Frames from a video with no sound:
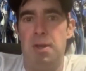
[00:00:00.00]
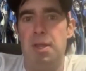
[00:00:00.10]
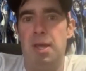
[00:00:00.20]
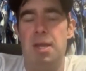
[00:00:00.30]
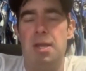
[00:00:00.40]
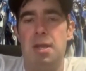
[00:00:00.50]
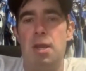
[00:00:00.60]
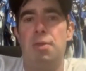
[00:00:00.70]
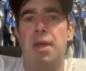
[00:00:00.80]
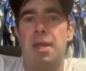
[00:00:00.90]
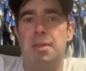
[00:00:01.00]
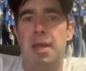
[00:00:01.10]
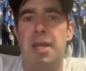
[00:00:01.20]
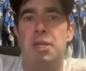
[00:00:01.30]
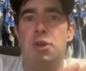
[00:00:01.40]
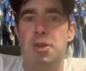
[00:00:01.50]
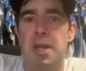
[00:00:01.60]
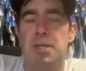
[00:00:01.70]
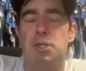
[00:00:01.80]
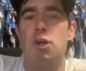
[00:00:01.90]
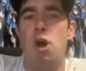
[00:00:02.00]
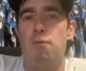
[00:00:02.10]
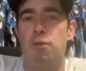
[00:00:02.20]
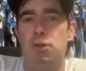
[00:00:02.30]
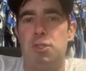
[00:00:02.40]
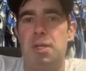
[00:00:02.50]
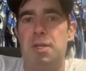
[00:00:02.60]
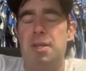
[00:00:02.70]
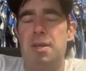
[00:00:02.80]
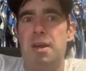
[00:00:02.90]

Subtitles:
And then they continue to get turnovers, and